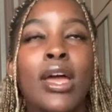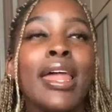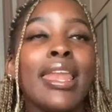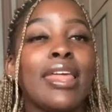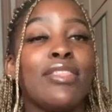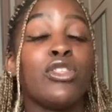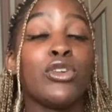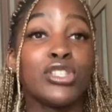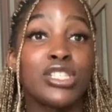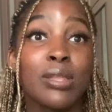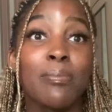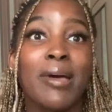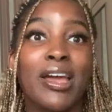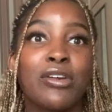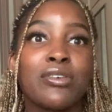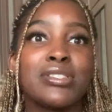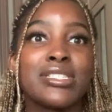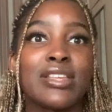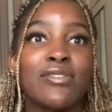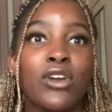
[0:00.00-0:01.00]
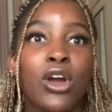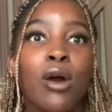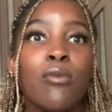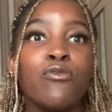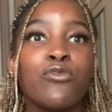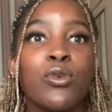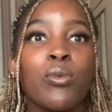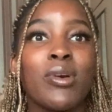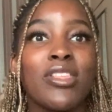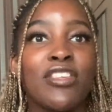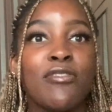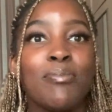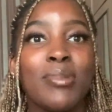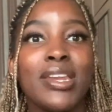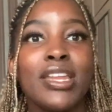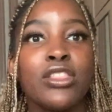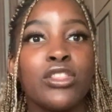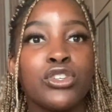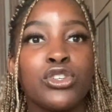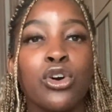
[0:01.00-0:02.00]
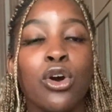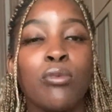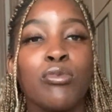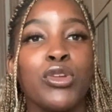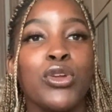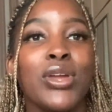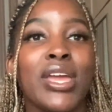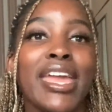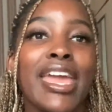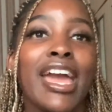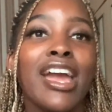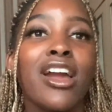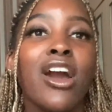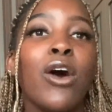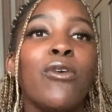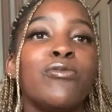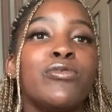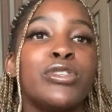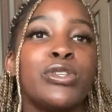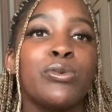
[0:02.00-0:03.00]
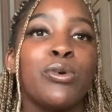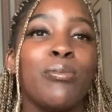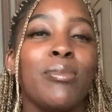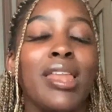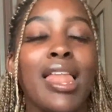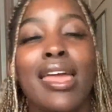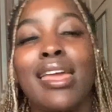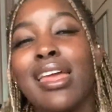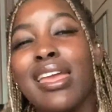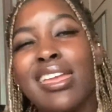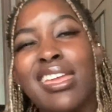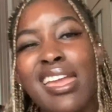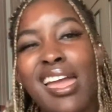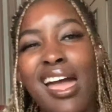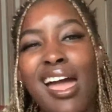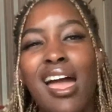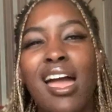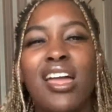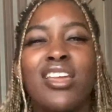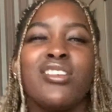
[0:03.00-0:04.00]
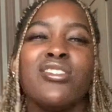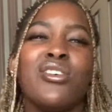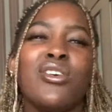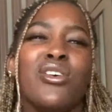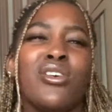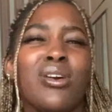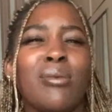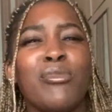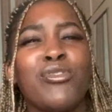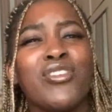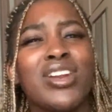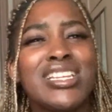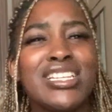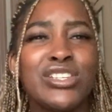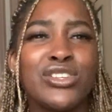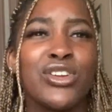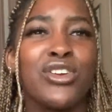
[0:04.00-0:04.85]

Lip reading: like, those are the backgrounds they've come from, where they've been at the top, you can get comfortable and be like, yeah, you know, I'm already doing